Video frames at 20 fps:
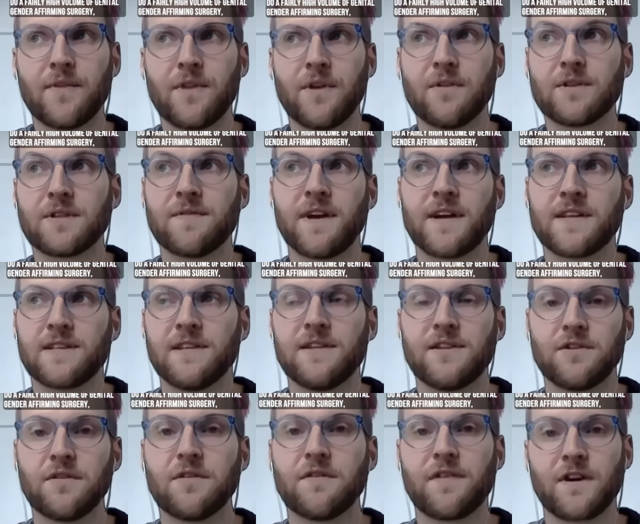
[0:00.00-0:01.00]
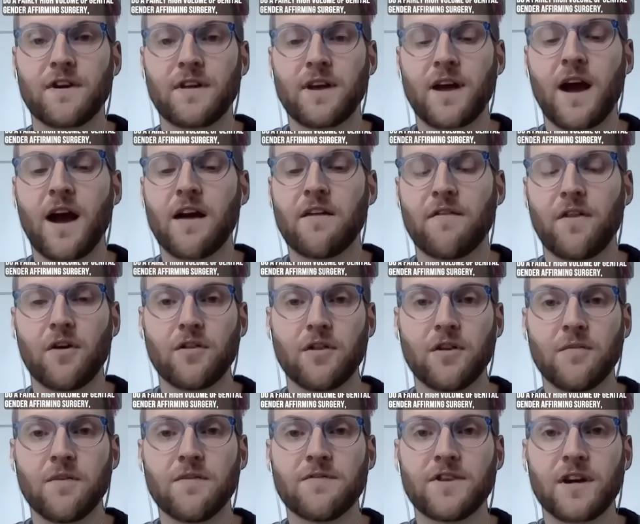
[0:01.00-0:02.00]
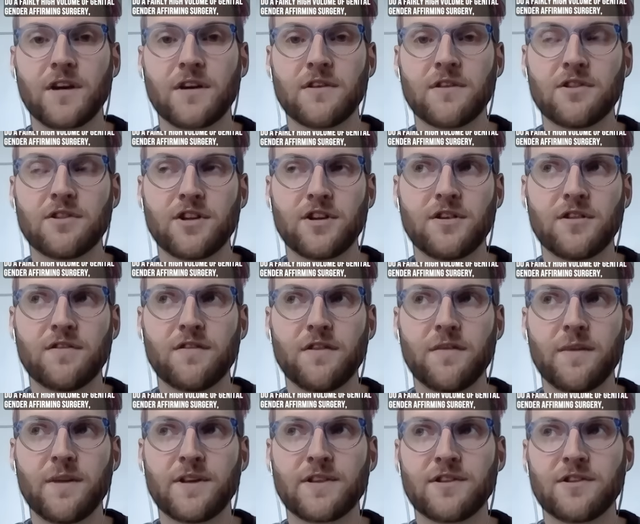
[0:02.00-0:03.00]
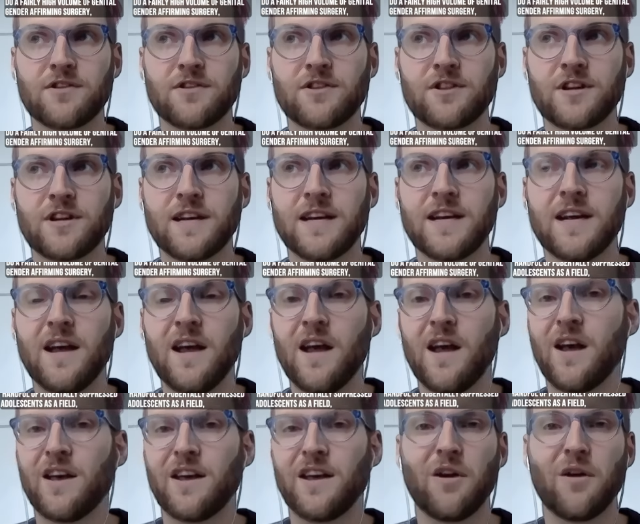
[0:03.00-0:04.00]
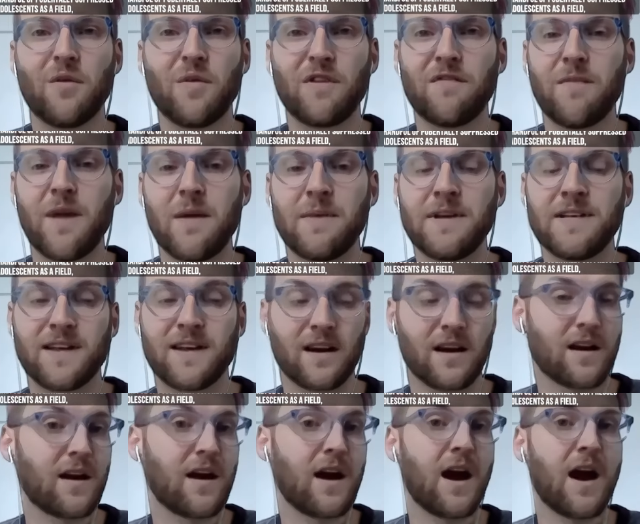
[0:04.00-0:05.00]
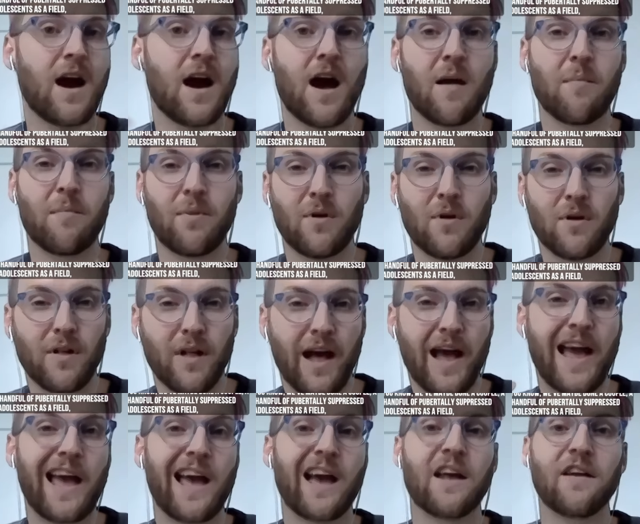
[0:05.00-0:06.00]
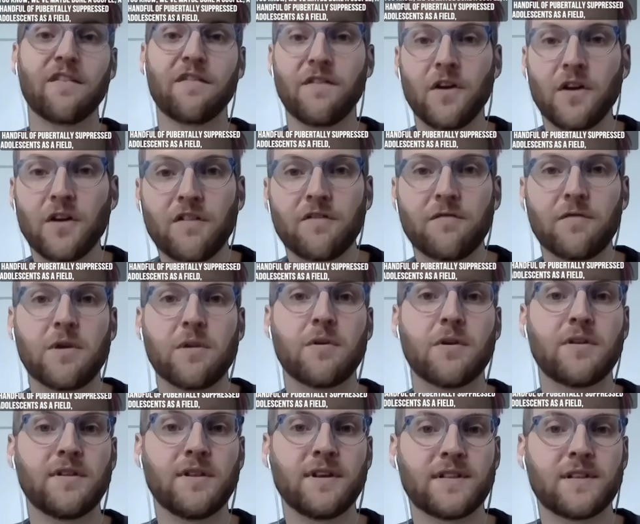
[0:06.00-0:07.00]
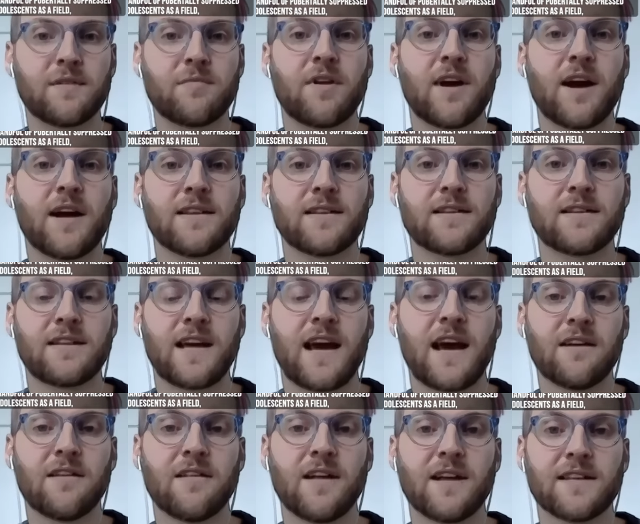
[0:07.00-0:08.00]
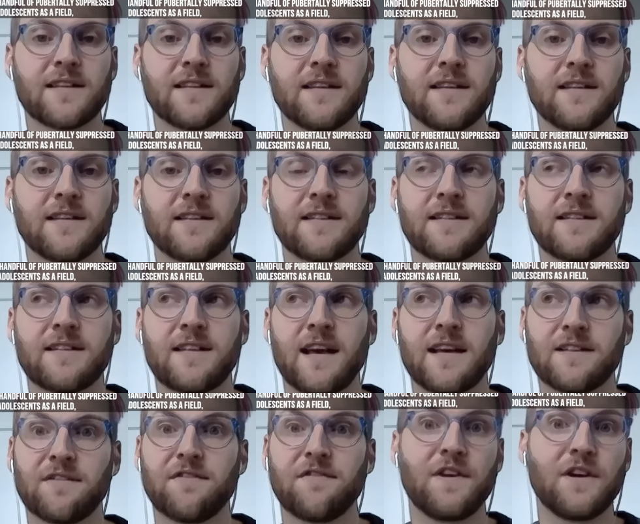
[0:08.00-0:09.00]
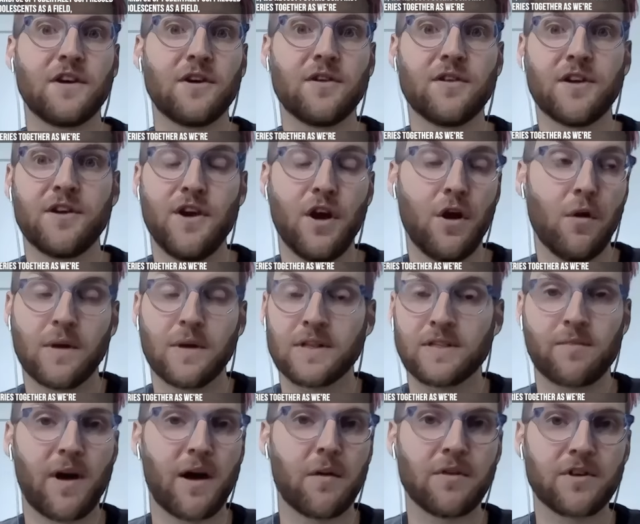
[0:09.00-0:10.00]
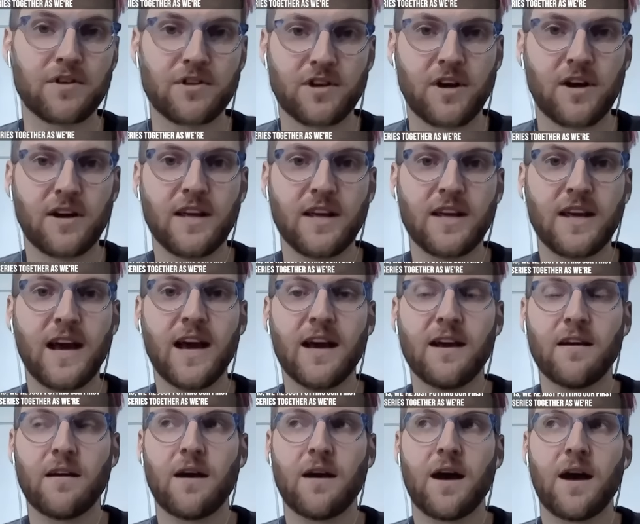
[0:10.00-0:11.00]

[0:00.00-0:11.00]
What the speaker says: those of us that do a fairly high volume of genital gender affirming surgery, we've maybe done a handful of pubertally suppressed adolescents as a field, and no one's published on it yet.